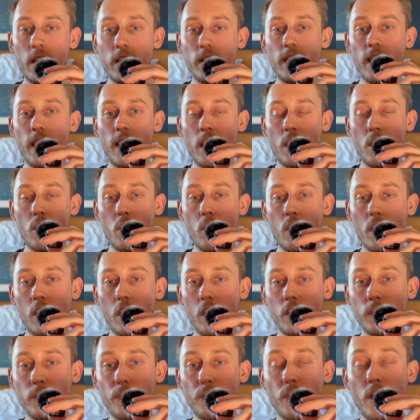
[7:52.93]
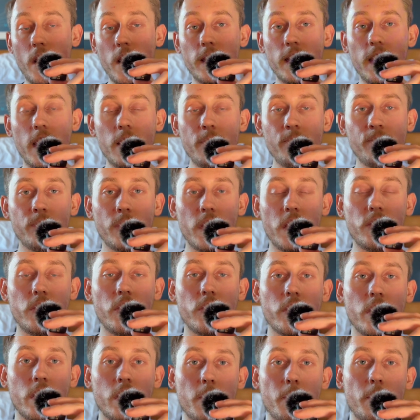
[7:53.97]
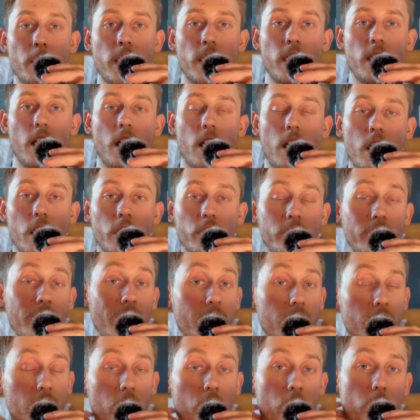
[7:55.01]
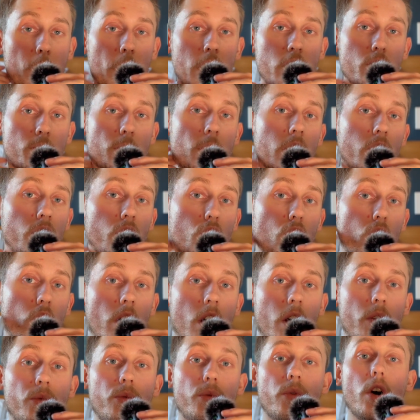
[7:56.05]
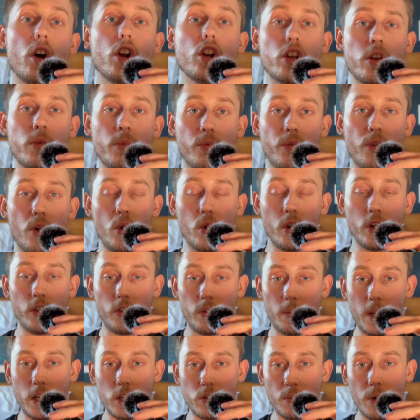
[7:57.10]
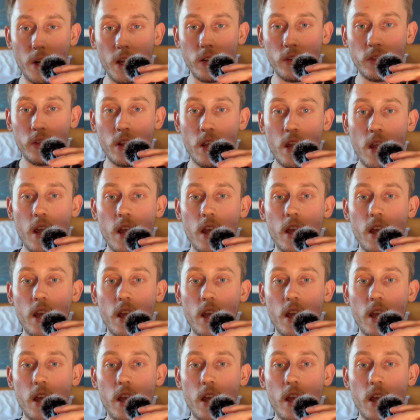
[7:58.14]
Now, on Friday, this is going to be our secondary bench press or our volume focused bench press.